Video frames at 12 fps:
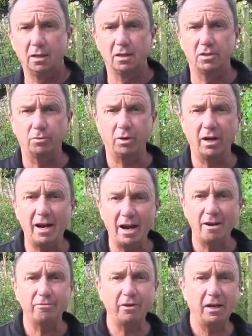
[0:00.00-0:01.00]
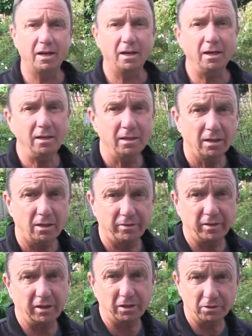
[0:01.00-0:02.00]
So what I have here, I
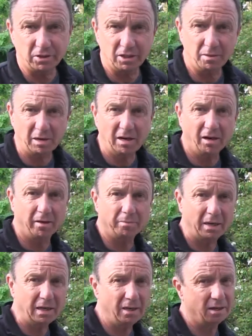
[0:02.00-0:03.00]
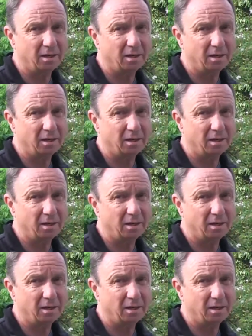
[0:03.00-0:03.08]
think you'll see behind me,